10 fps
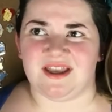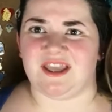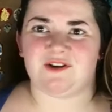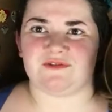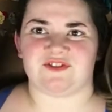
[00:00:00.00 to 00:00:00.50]

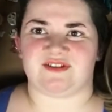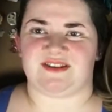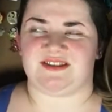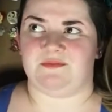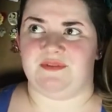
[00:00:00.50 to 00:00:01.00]
and there was just
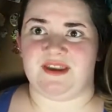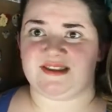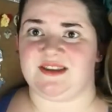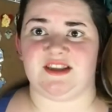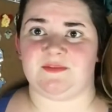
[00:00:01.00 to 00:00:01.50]
this big
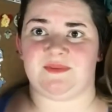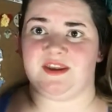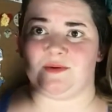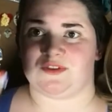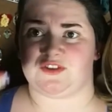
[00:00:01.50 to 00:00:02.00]
stand-up thing
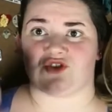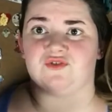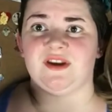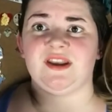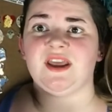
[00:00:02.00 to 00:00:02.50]
with a
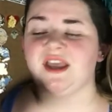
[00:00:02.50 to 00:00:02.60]
screen,